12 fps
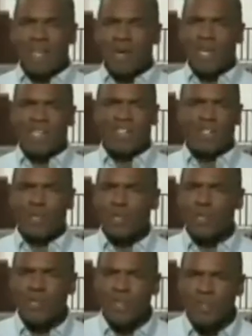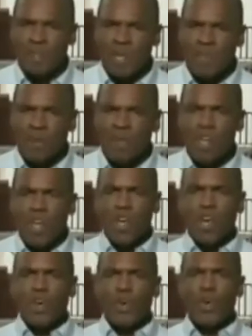me, there is a church full of people
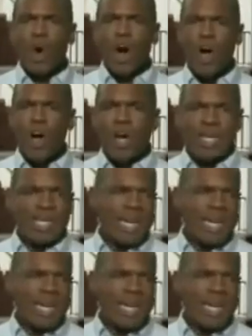who are